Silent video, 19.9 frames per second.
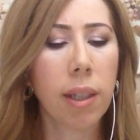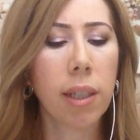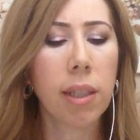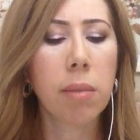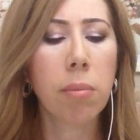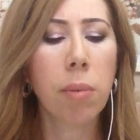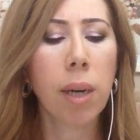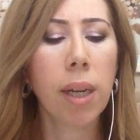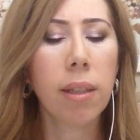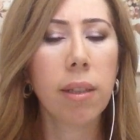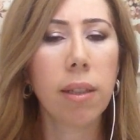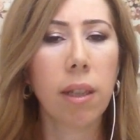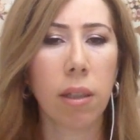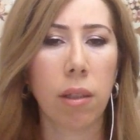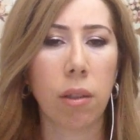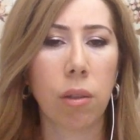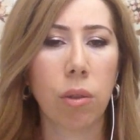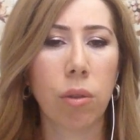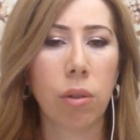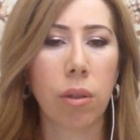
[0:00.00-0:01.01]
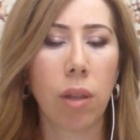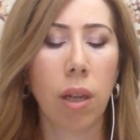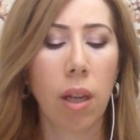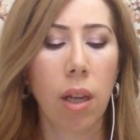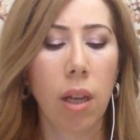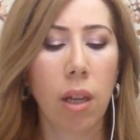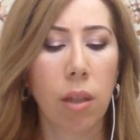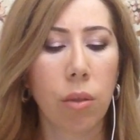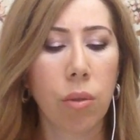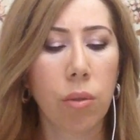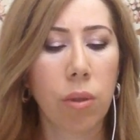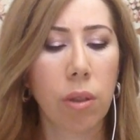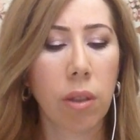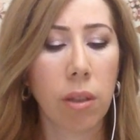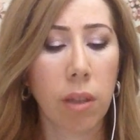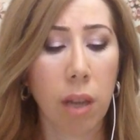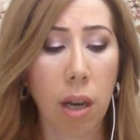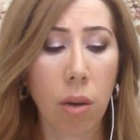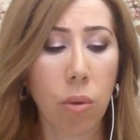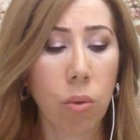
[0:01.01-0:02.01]
He's my Dan.
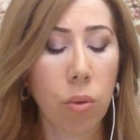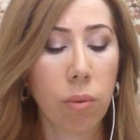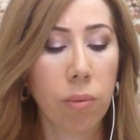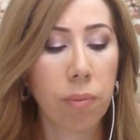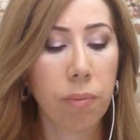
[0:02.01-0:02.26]
Now.